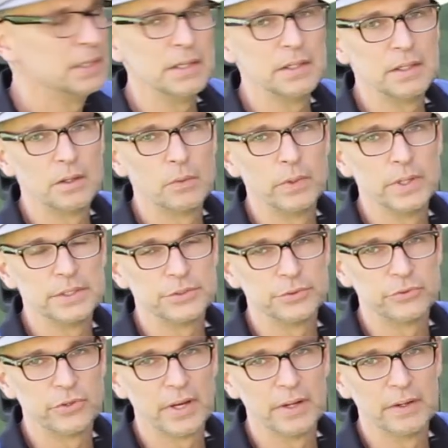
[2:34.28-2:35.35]
and eating away at
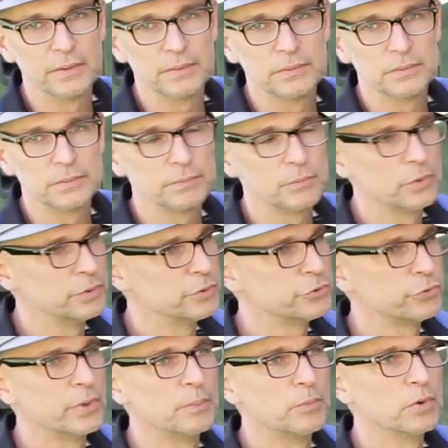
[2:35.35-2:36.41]
your tire or your
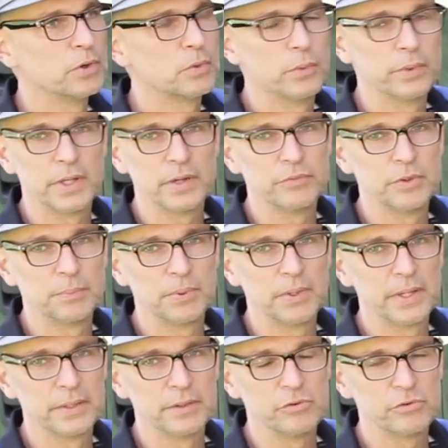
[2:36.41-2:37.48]
trim work, whatever you're
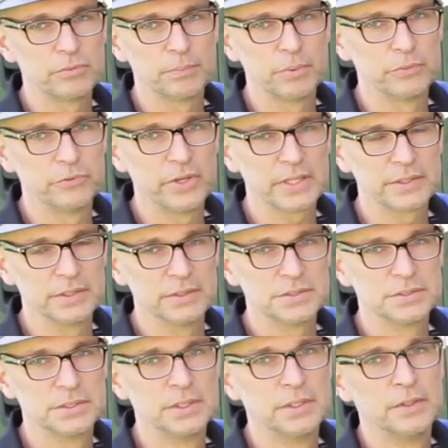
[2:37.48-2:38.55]
applying these
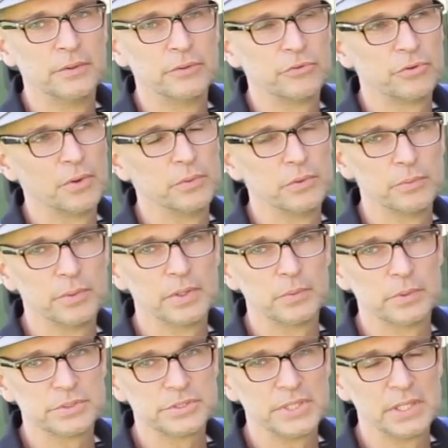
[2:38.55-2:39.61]
protectants. So you really
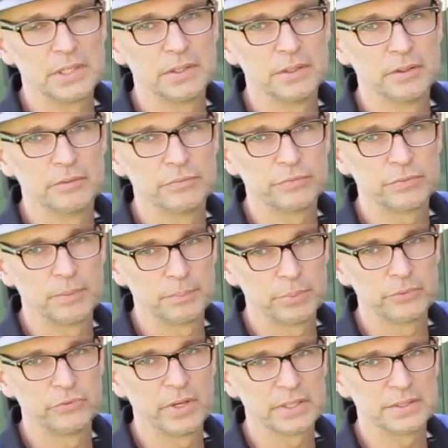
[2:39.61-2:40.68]
want to stay clear of
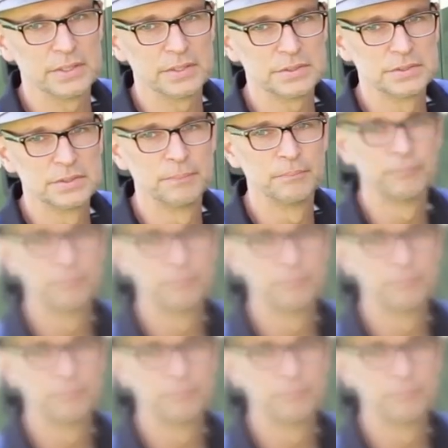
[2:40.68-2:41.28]
protectants.